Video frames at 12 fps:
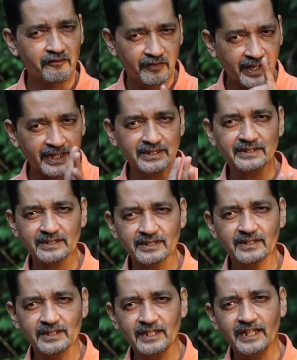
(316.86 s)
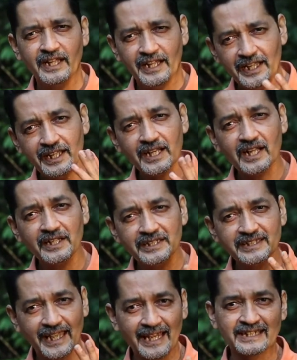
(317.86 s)
Friends,
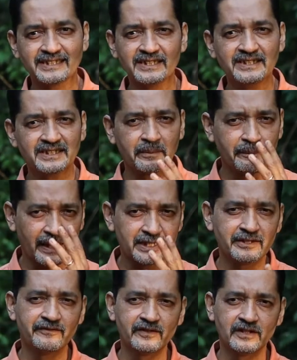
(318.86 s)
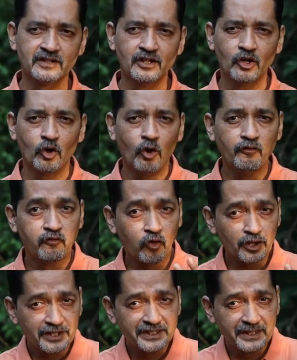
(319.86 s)
Hirkani's action is a metaphor of
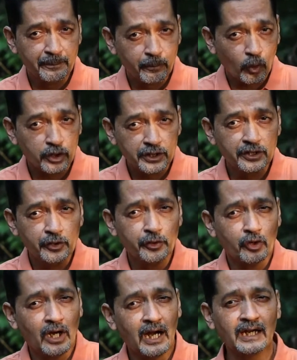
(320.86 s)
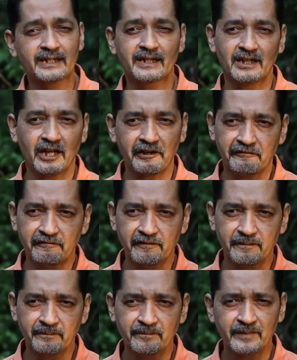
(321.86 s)
what is important to your heart and life.
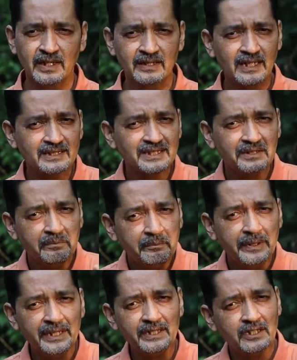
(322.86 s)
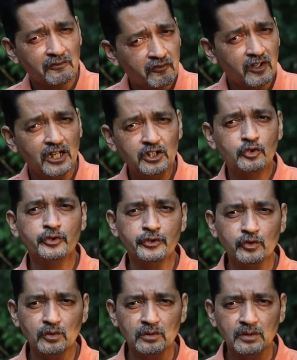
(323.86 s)
Does it mean the world to
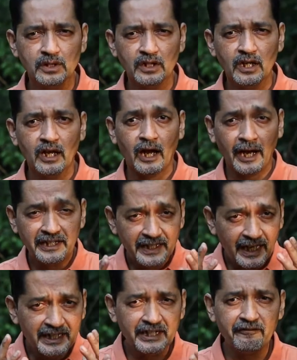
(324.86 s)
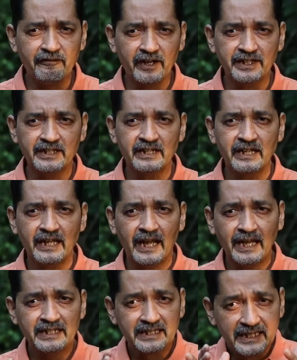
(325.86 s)
you? Identifying
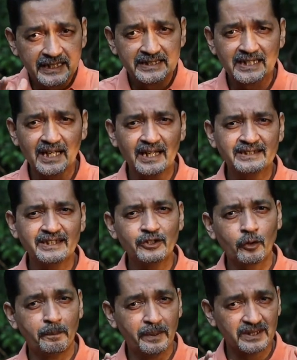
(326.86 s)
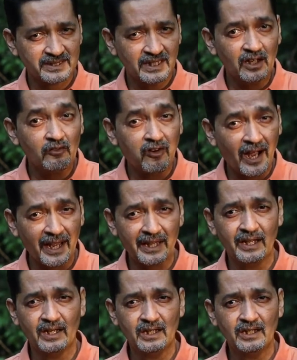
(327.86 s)
and crystallizing your personal
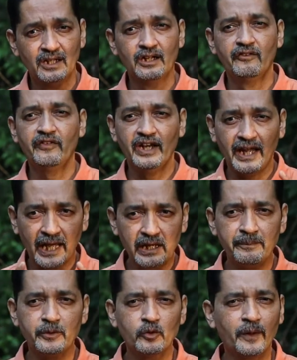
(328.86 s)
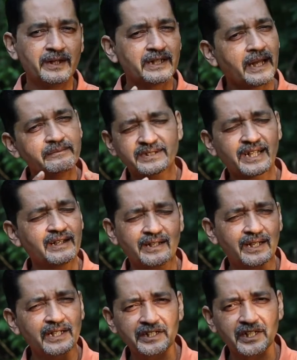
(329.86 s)
why will help you when times get
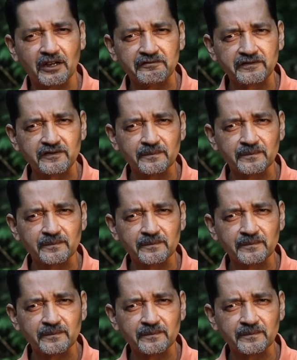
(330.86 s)
really tough.